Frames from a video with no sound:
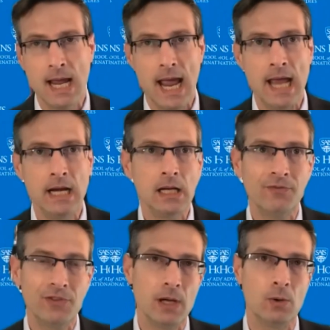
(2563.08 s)
And
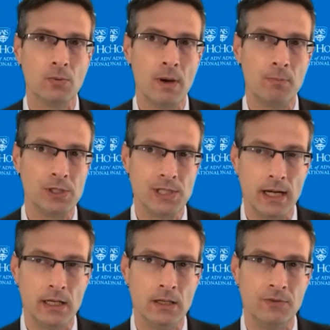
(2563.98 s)
if they were
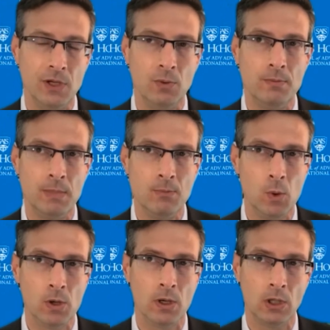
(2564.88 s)
representative, it would be
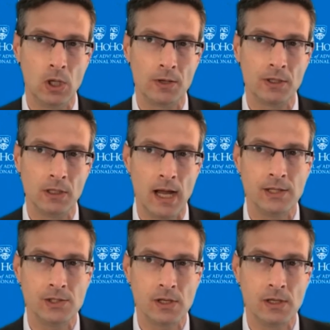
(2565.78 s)
more along the
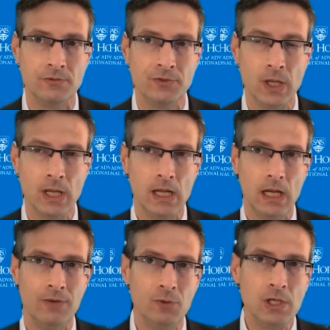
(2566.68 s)
lines of,
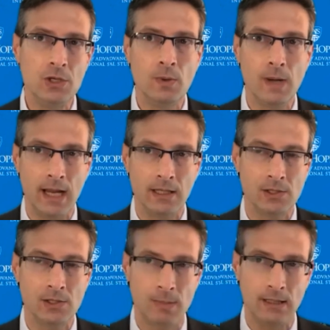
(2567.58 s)
if we do
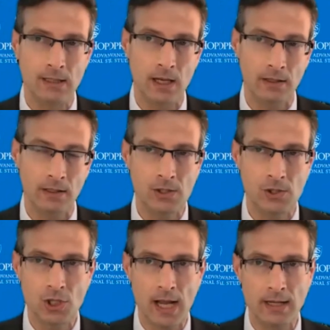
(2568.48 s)
anticipate that at least
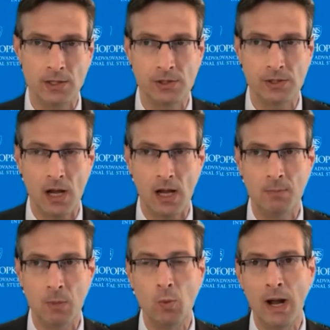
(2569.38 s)
China's
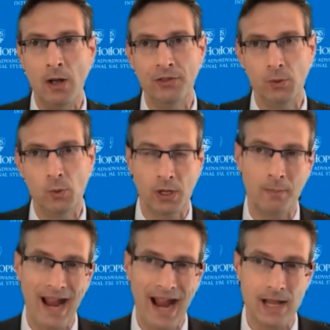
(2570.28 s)
wealth or
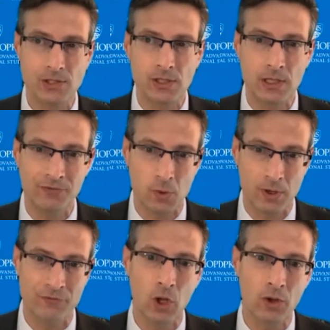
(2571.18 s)
capacity for
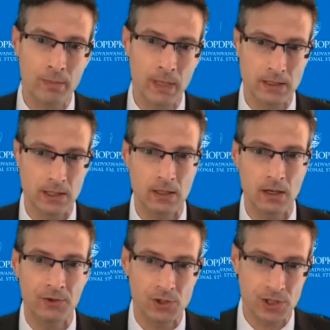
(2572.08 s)
involvement in
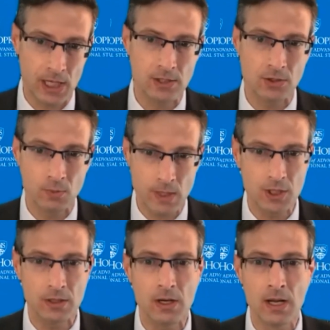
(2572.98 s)
other states in the
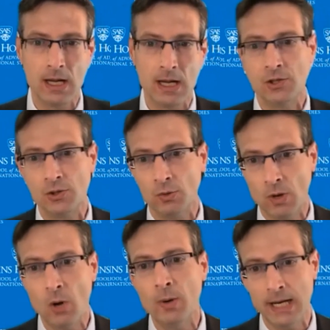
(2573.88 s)
region is
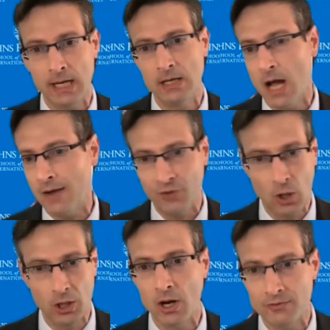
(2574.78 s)
growing and not
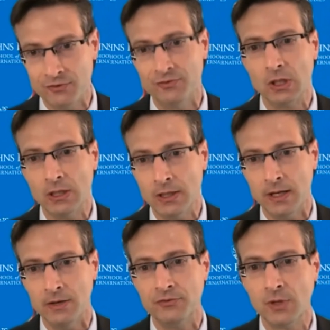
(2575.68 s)
falling off of a
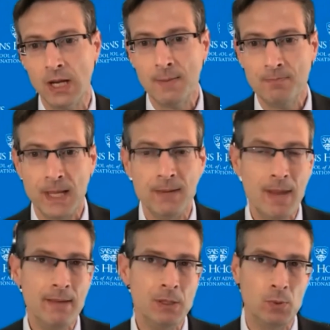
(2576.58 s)
cliff, then
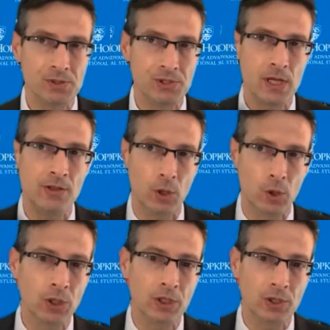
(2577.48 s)
maybe we'll see the
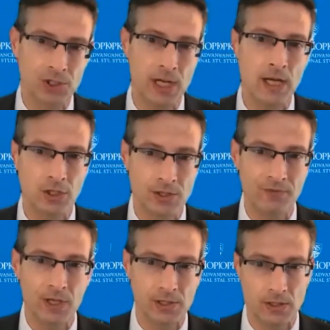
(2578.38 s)
earlier stages of
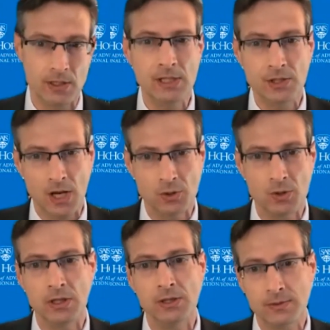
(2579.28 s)
this in these
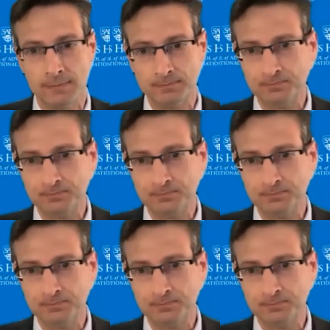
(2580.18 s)
countries.